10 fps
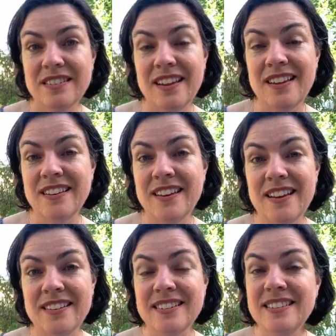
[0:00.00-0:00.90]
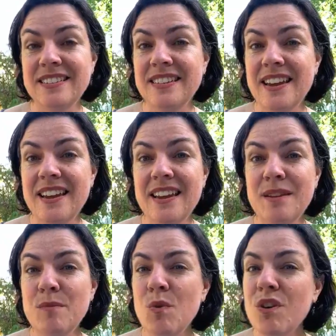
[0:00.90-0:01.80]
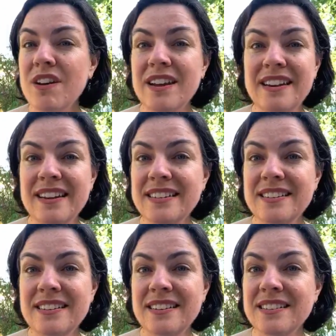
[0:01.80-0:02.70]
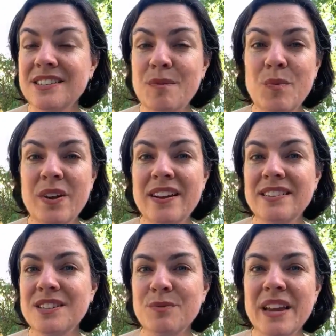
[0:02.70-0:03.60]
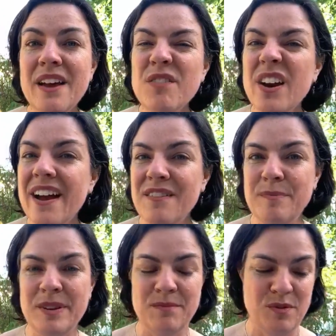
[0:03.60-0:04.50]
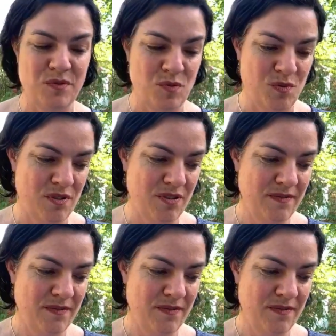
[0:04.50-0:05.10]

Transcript: and yet stay more connected in some ways than we ever have been before.